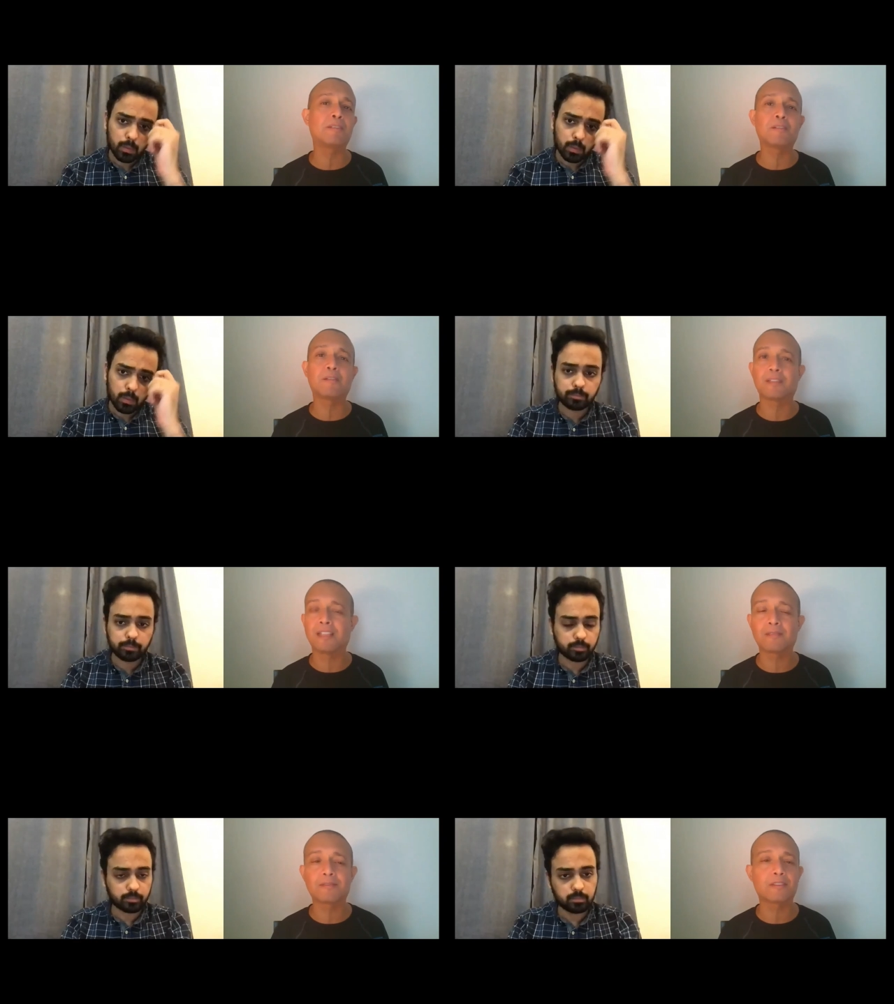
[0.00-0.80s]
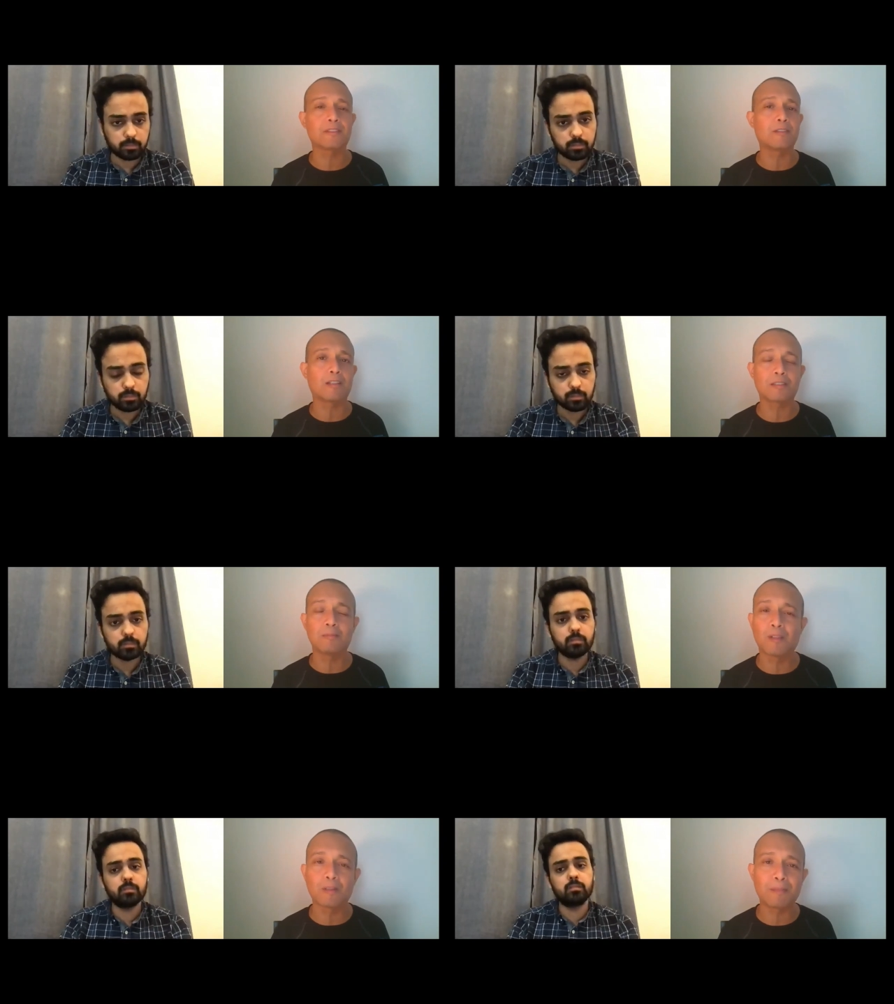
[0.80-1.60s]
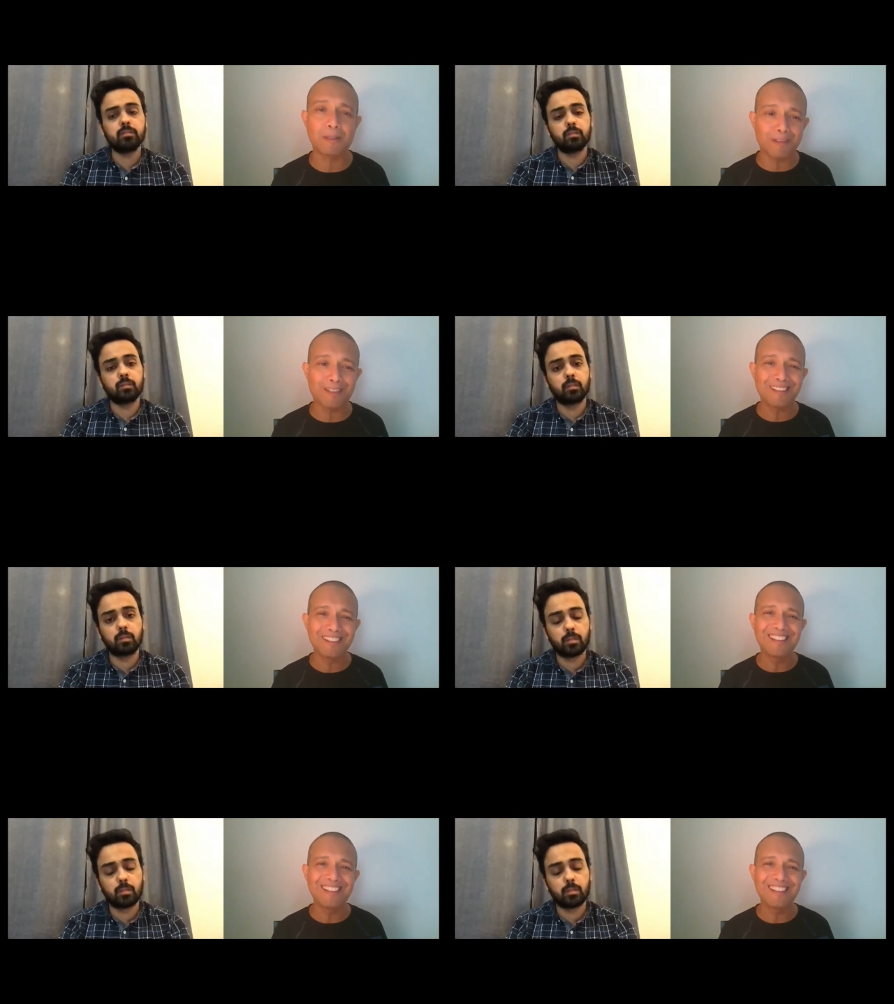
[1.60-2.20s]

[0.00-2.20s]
Speaker 1: you. I would love to talk to more people.